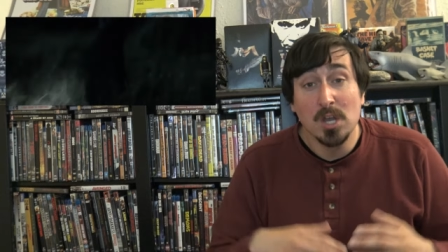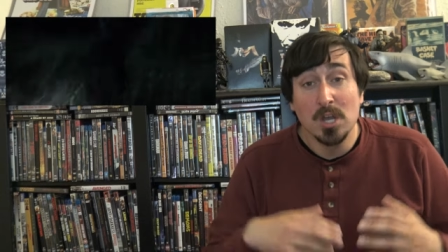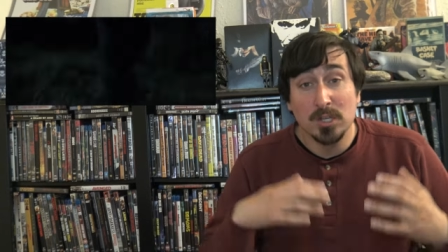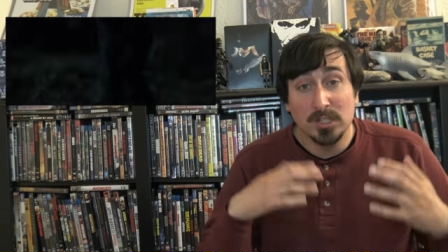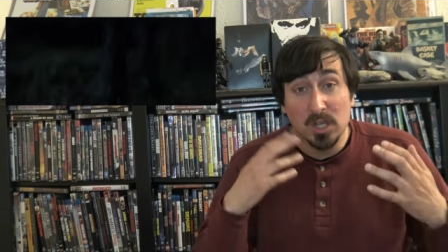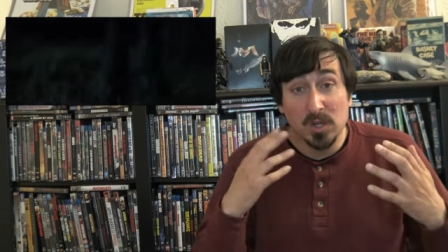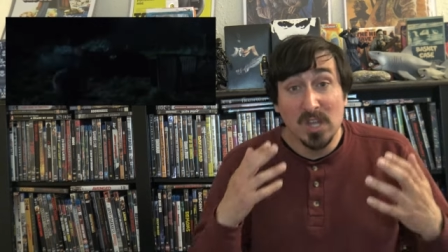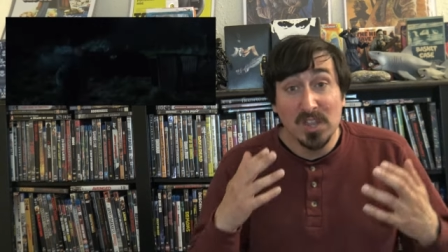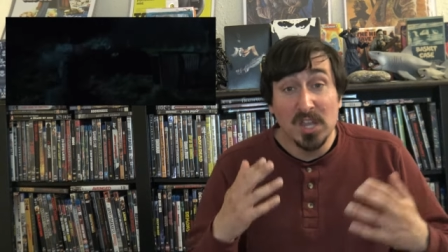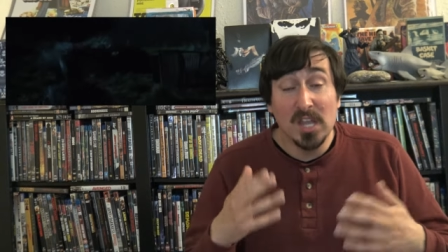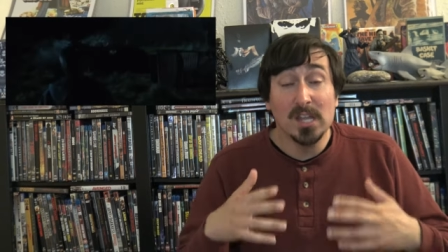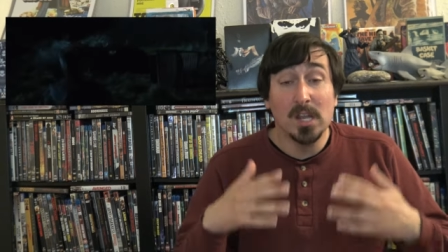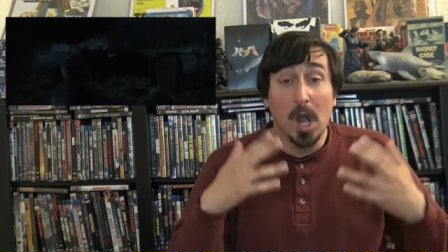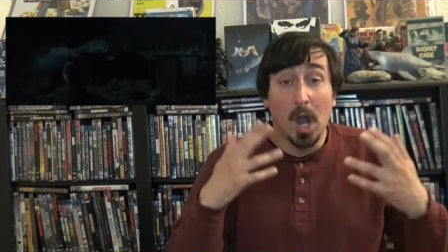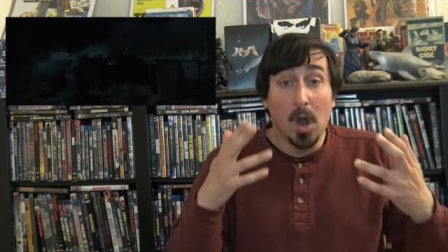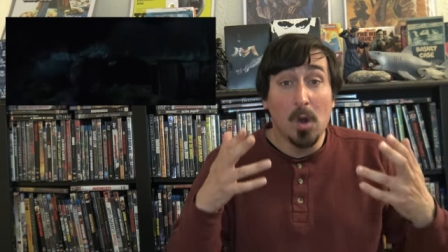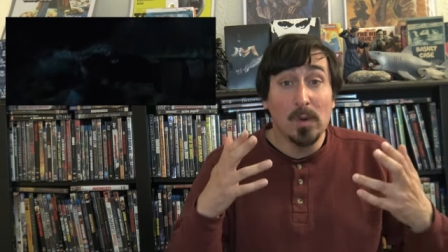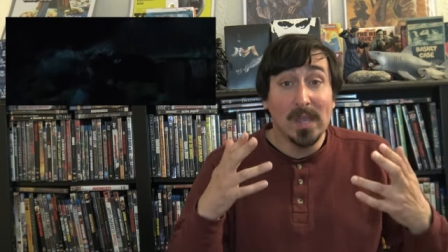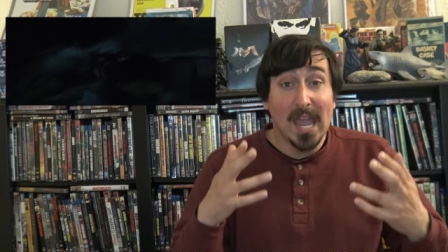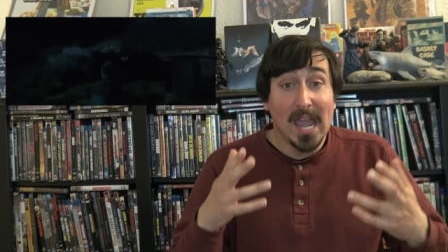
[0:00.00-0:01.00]
So you think,
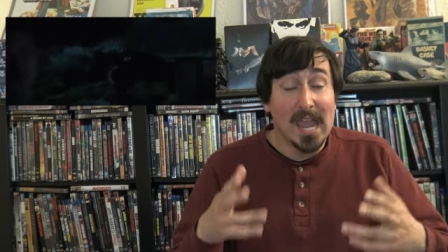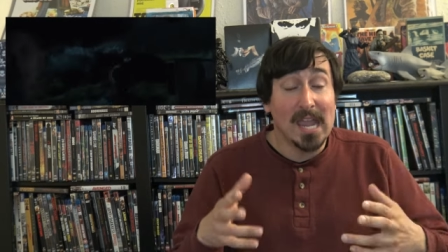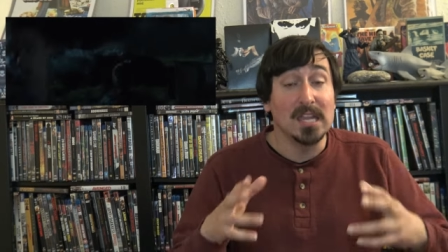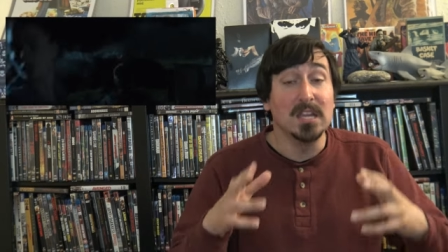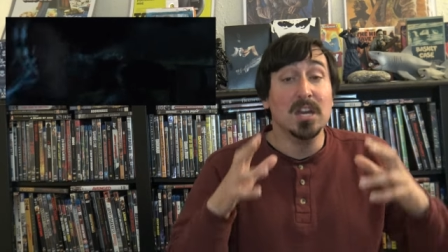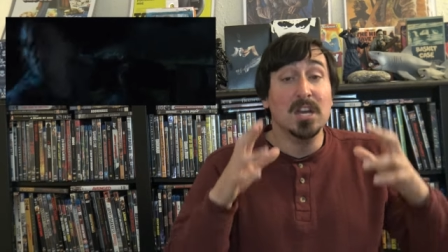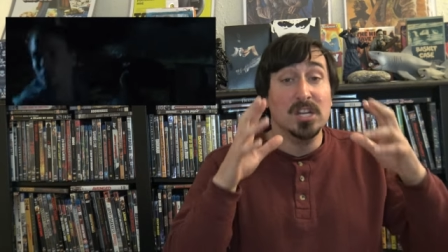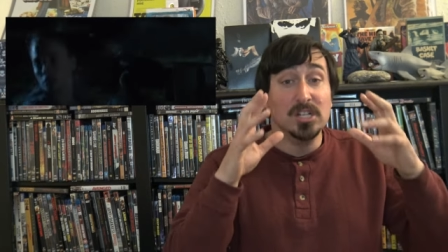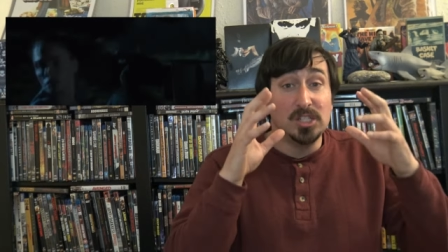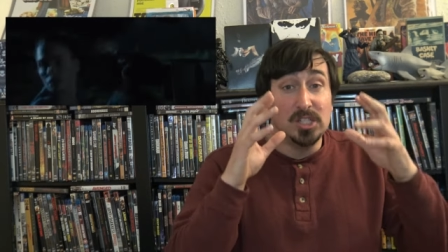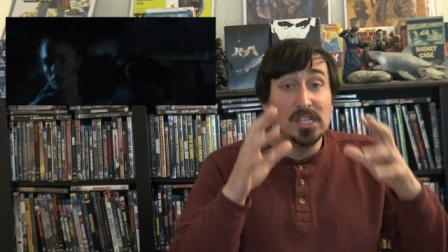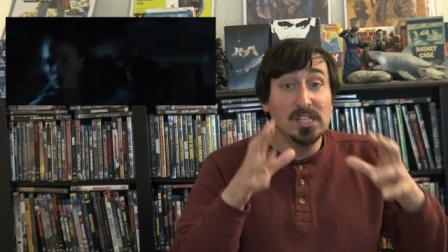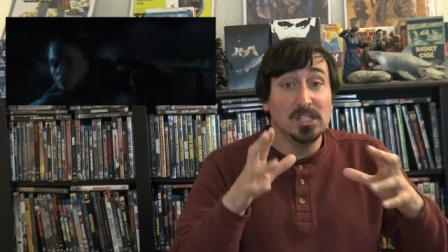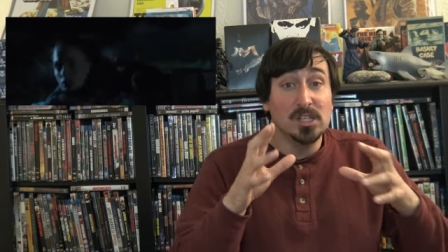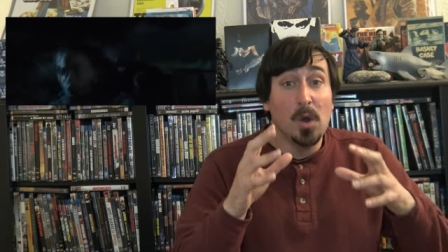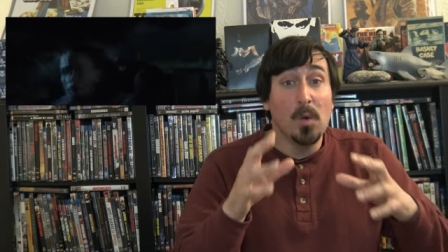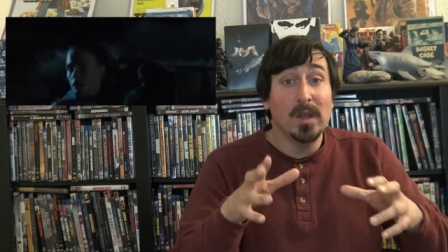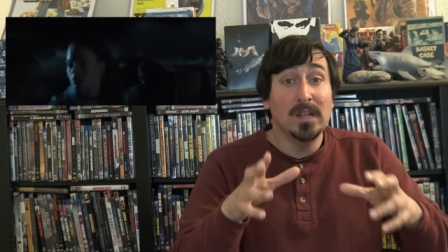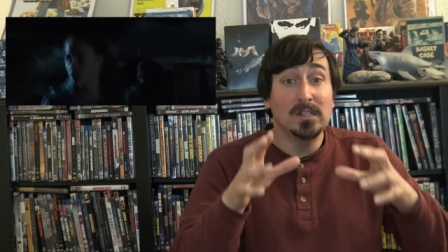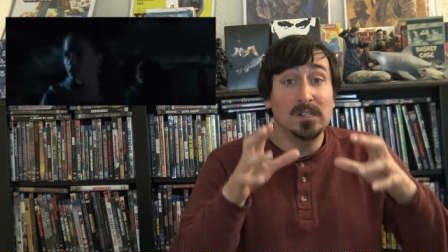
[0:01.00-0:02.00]
okay, she's
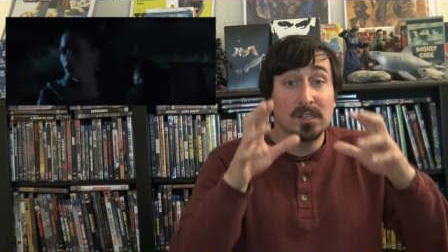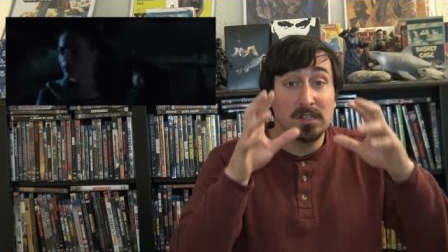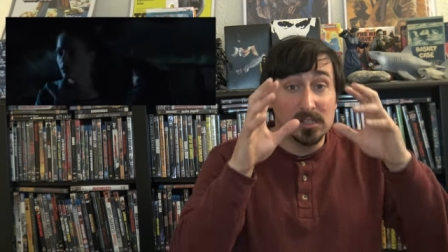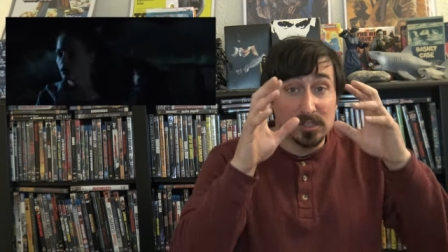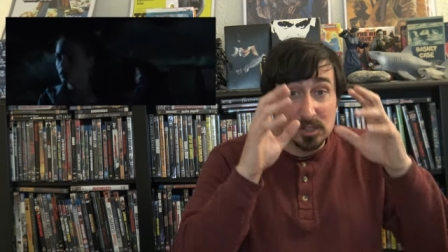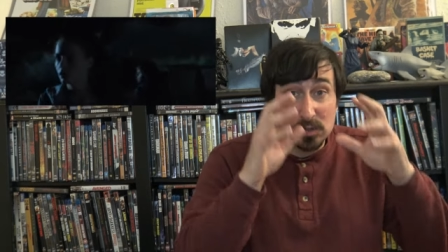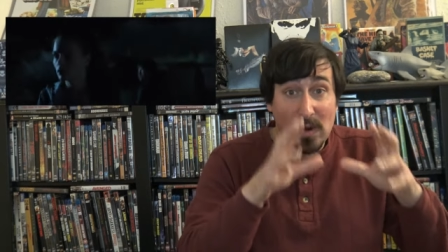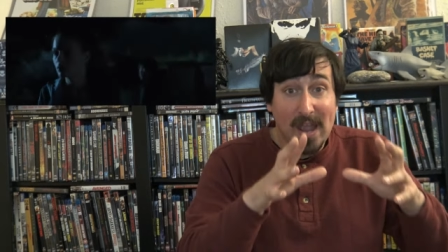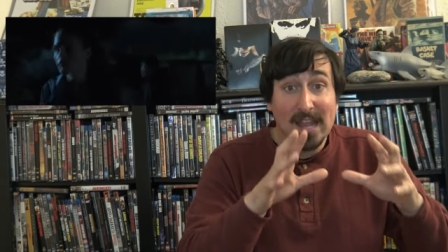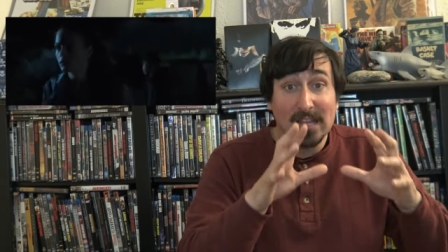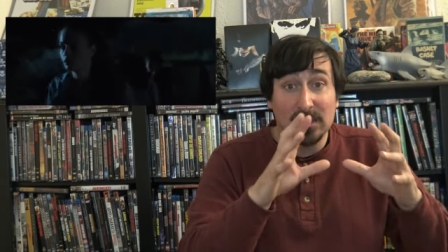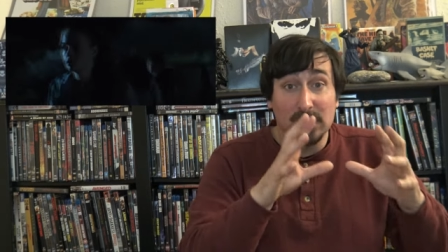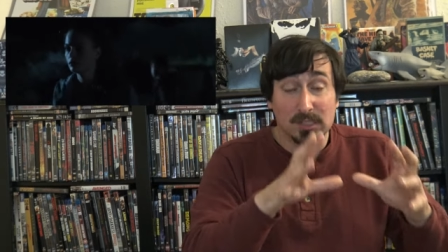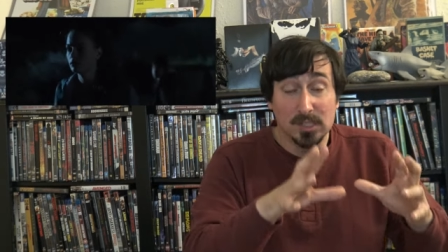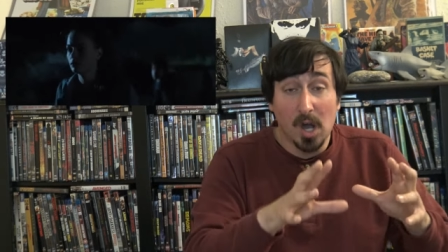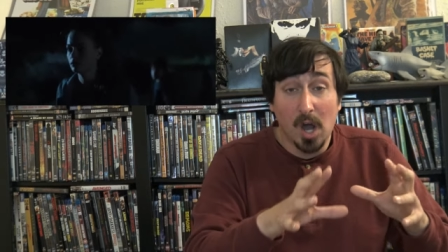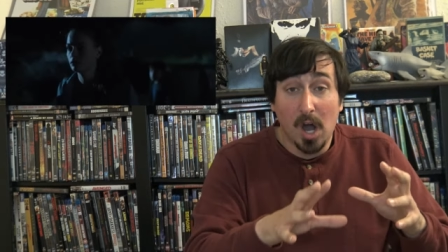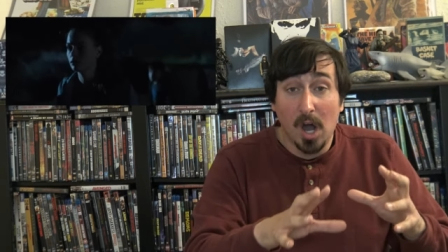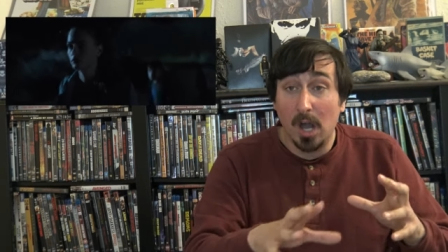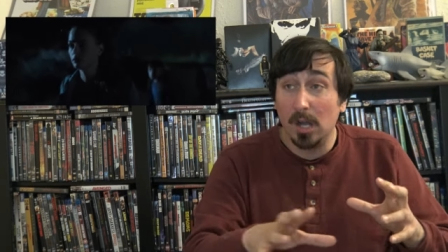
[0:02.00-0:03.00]
going to distract the
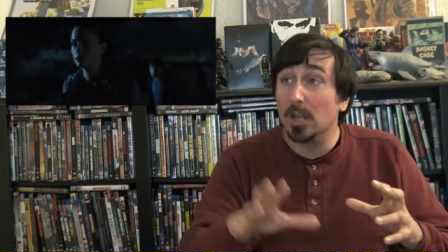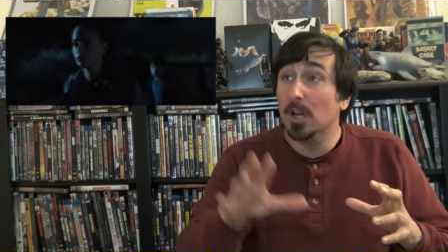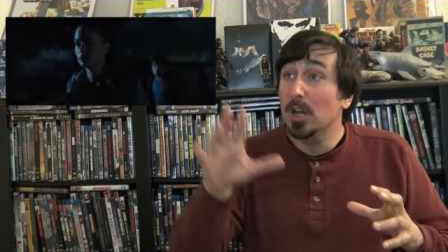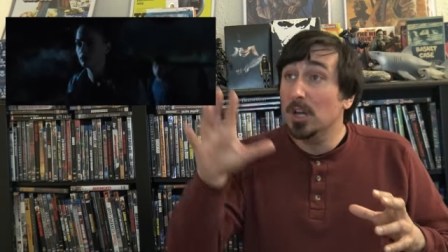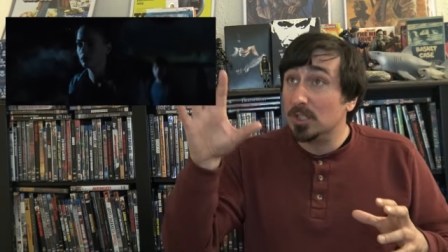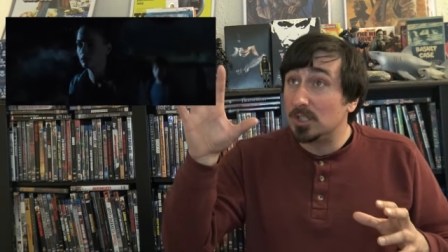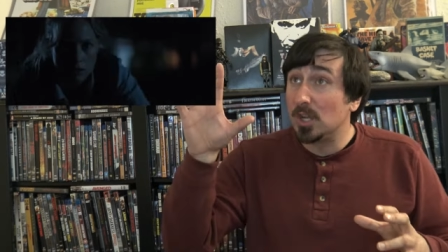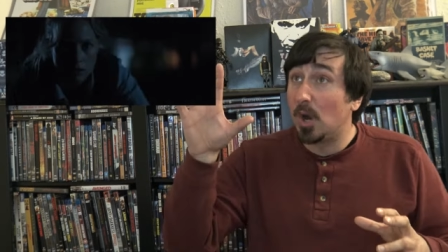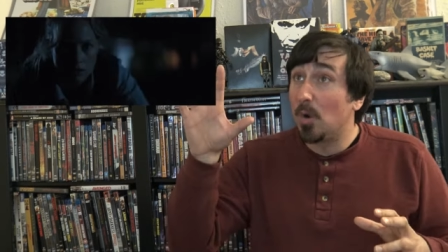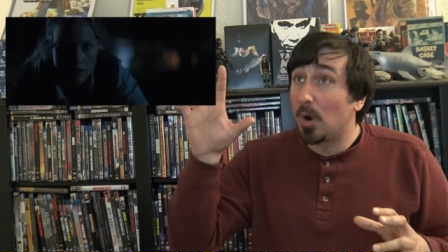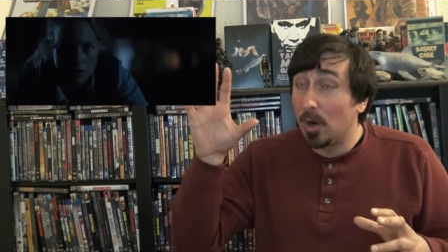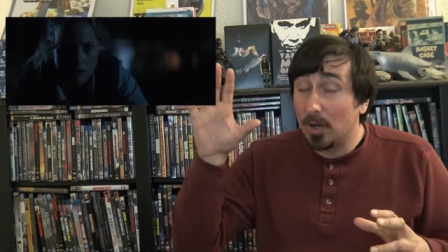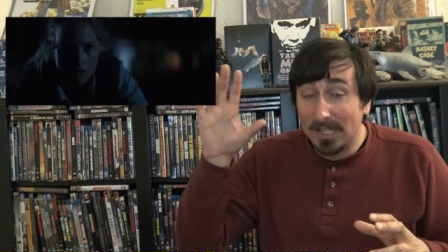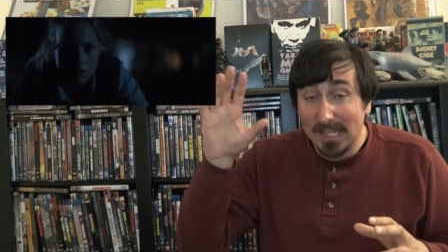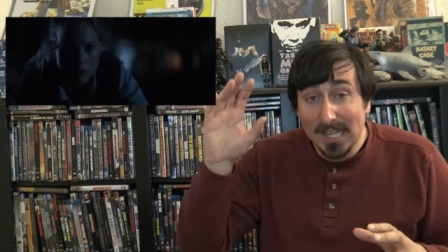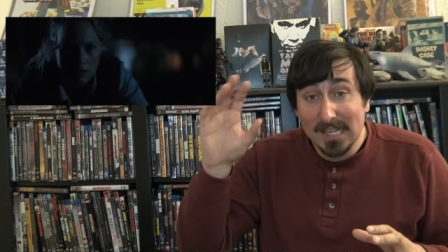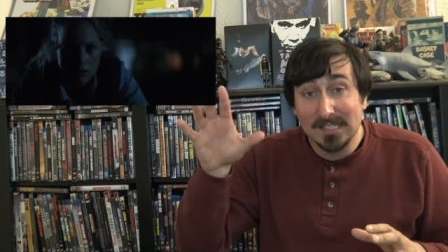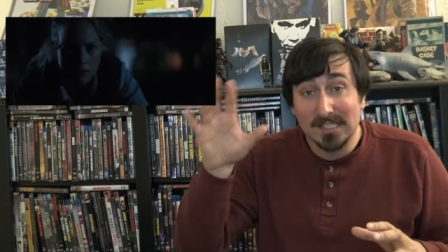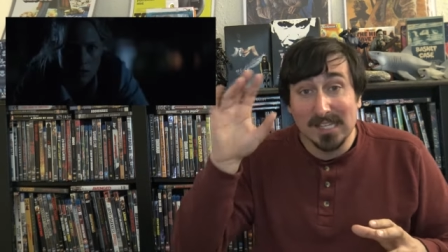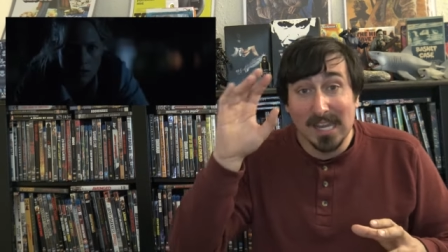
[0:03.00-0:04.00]
dog so her
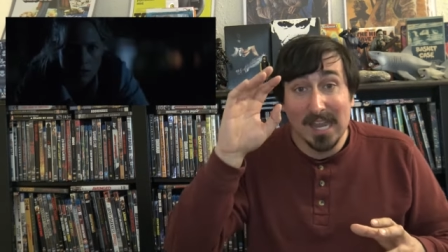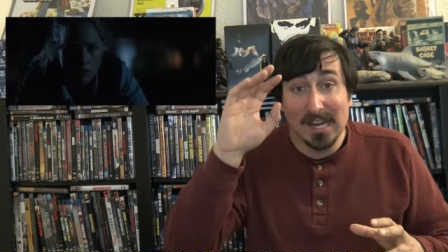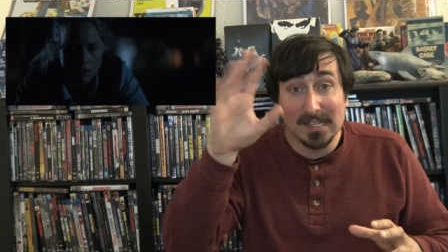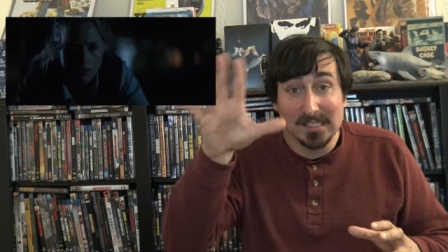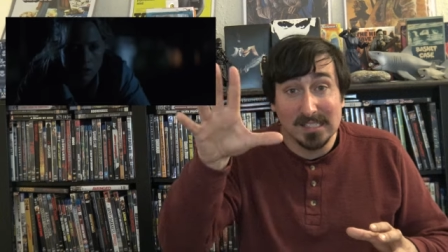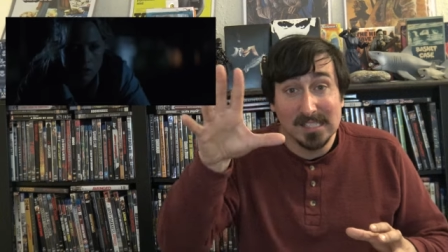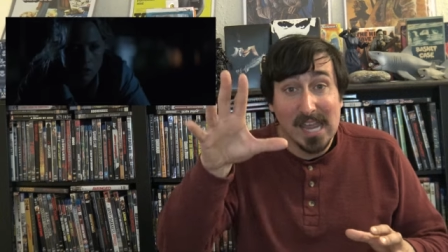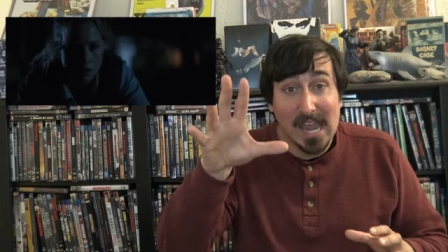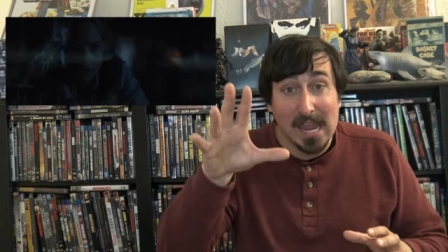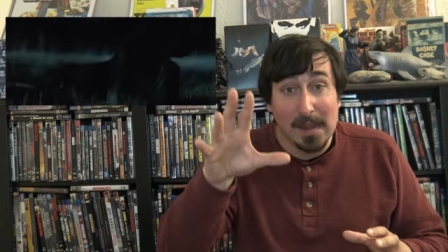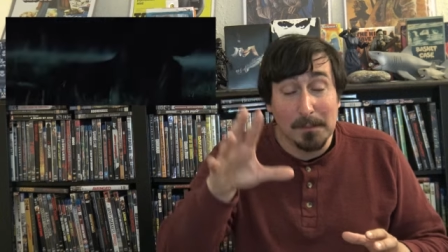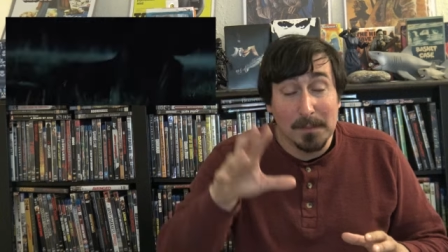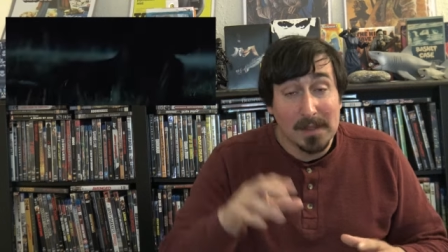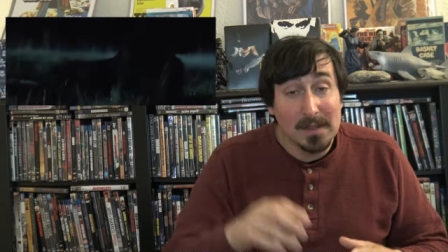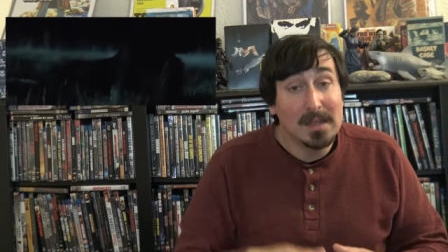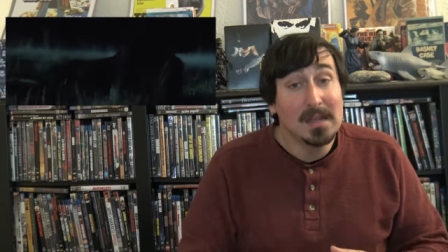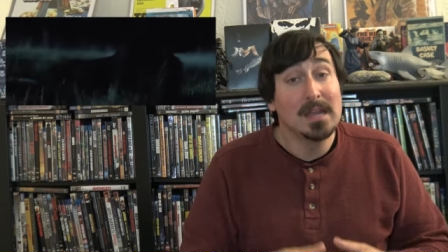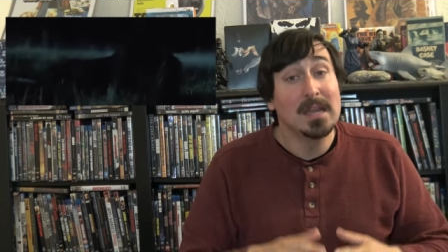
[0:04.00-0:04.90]
kids can't escape.